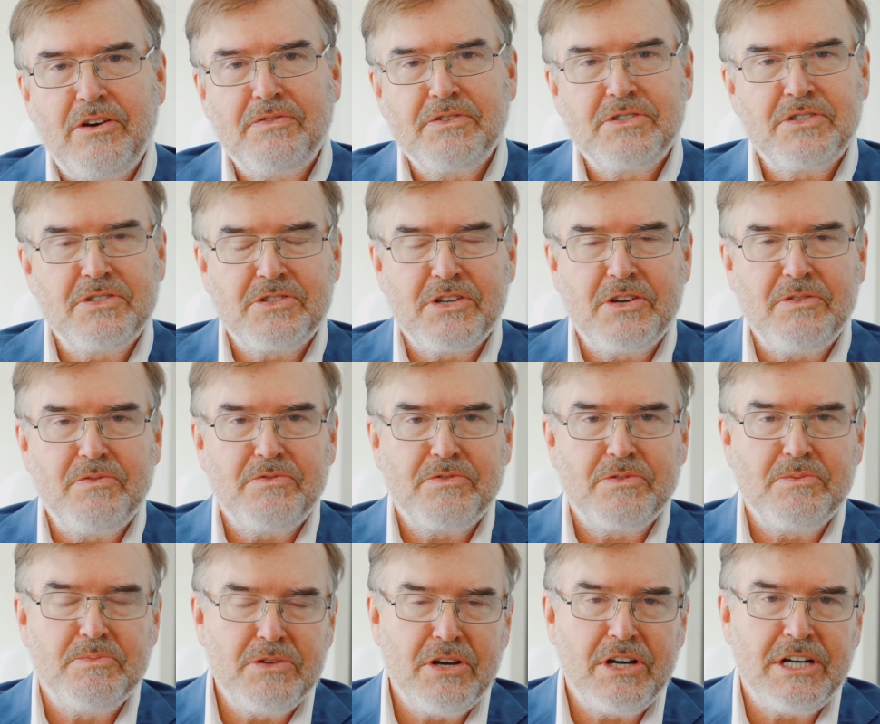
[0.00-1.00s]
office is open
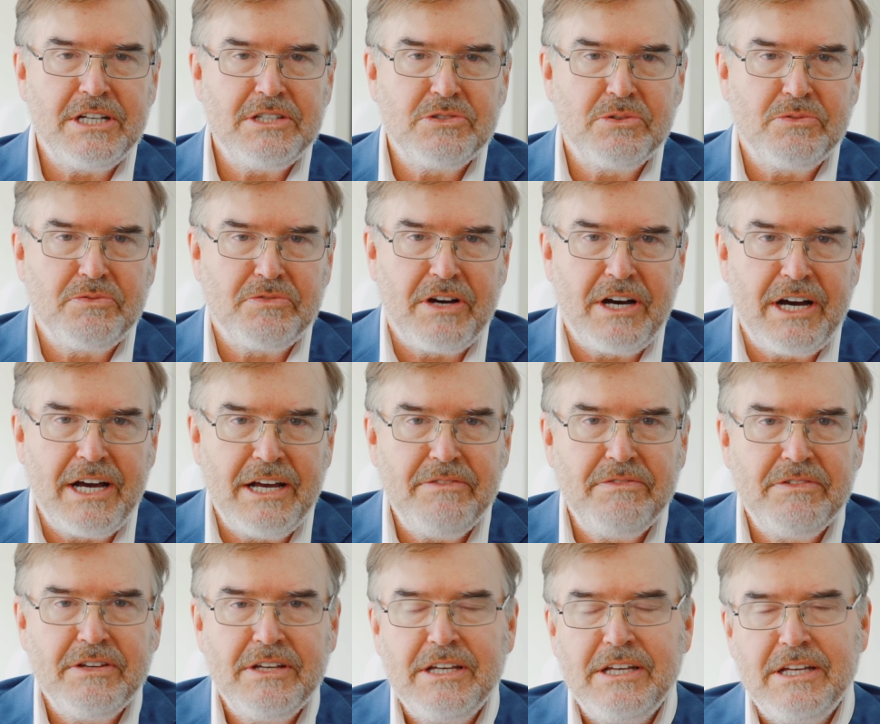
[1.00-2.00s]
from 9 till 5,